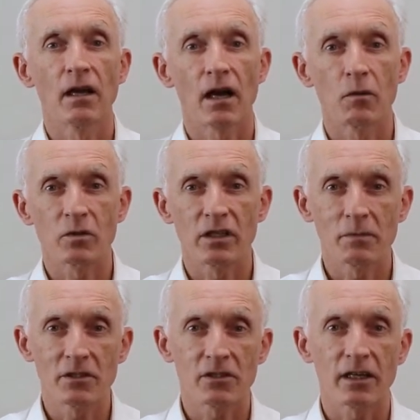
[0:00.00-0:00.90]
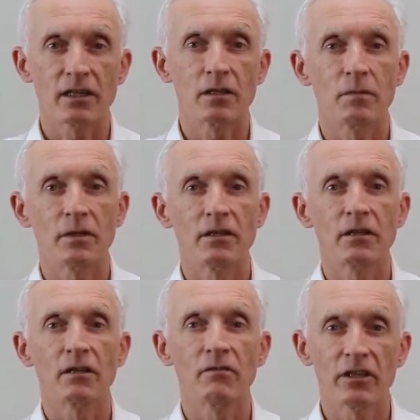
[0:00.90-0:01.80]
I will demonstrate them in
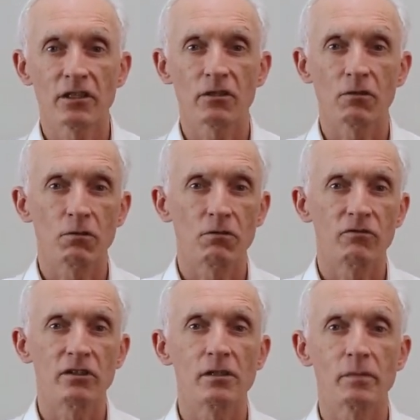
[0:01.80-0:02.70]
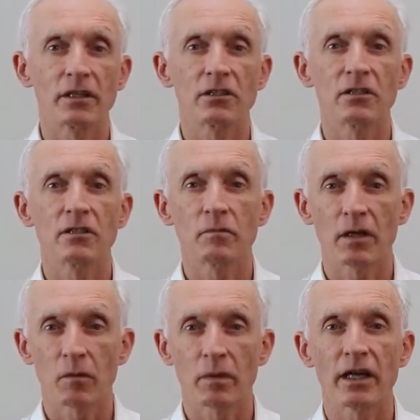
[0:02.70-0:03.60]
the conventional order of inspection,
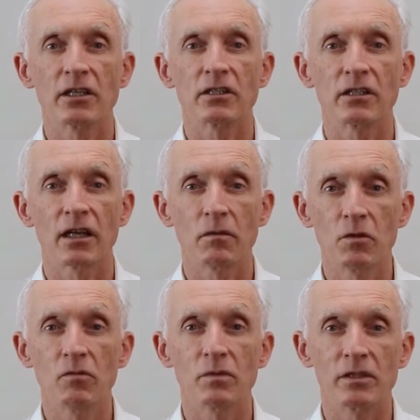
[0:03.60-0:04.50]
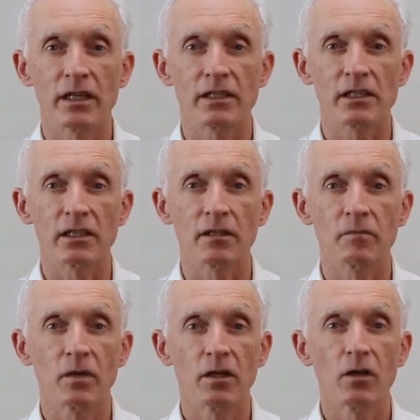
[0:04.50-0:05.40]
palpation and movement testing,
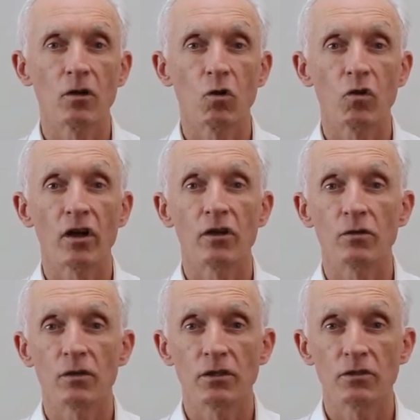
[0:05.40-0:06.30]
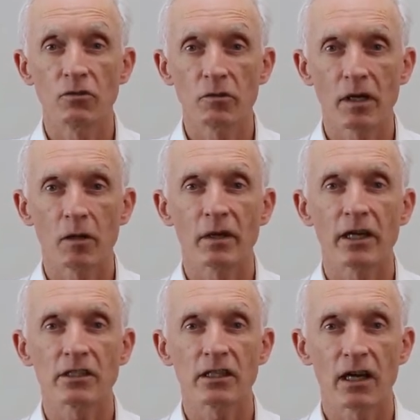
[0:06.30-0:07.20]
although doing
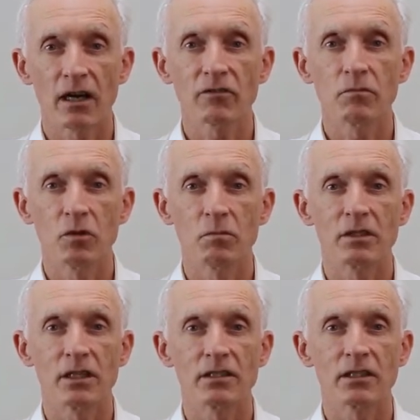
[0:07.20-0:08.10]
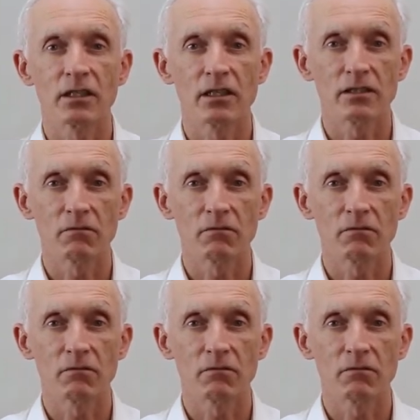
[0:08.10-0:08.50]
palpation after movement testing is